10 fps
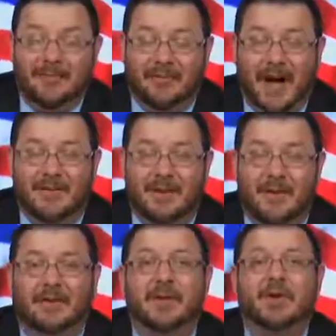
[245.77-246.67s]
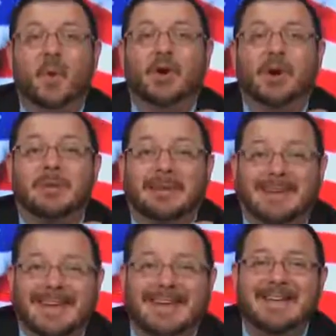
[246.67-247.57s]
in 5 years, you are going to be
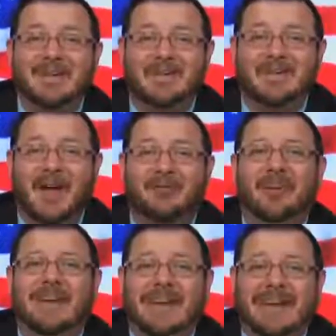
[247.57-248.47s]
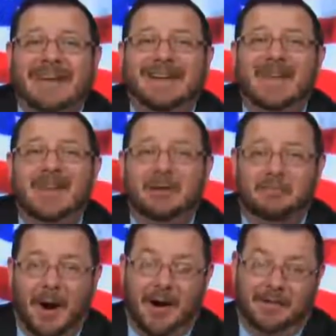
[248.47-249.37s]
kicking yourself in the
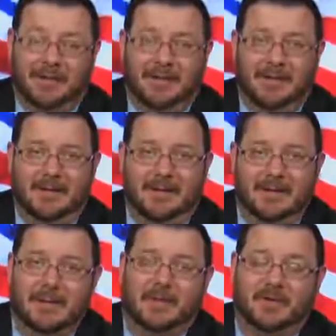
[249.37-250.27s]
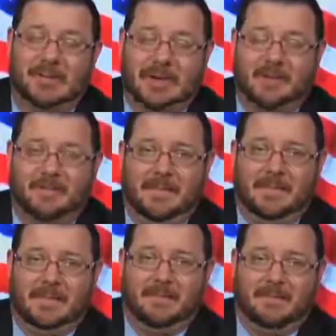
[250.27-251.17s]
butt. Trust me.
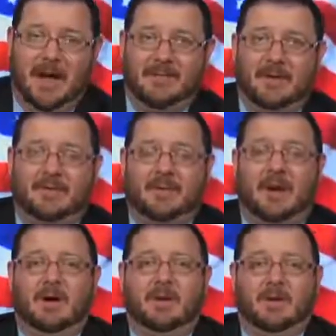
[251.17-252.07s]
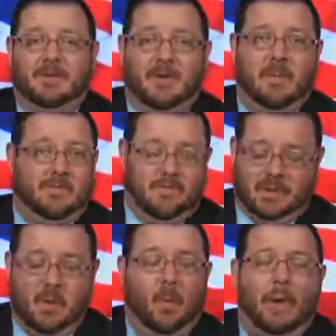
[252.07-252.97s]
5 years from now, if you
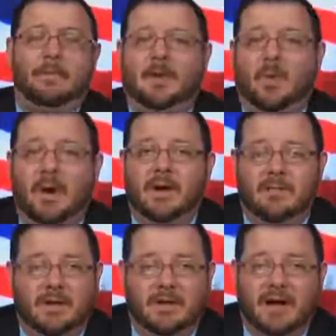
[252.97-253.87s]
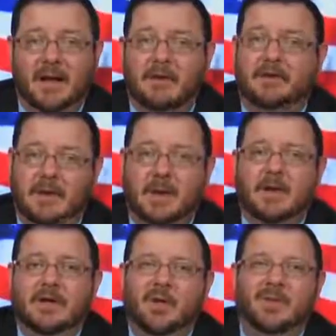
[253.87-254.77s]
get one Bitcoin, $1 million,
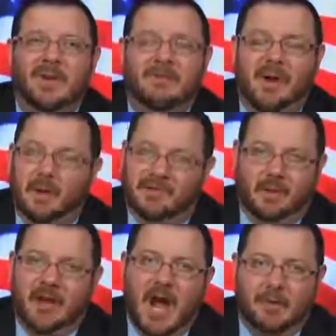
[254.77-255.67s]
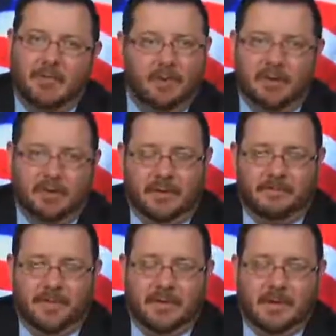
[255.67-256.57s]
you'll be a very, very happy person.
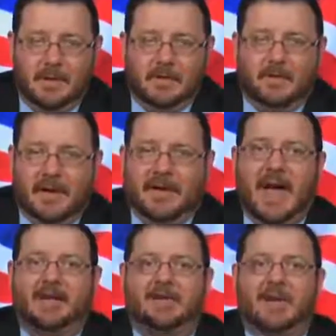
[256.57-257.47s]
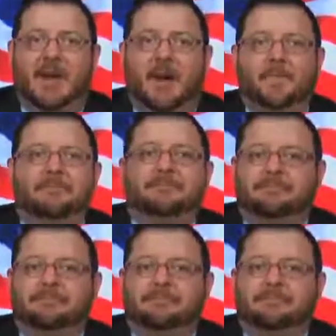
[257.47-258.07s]
So take action now,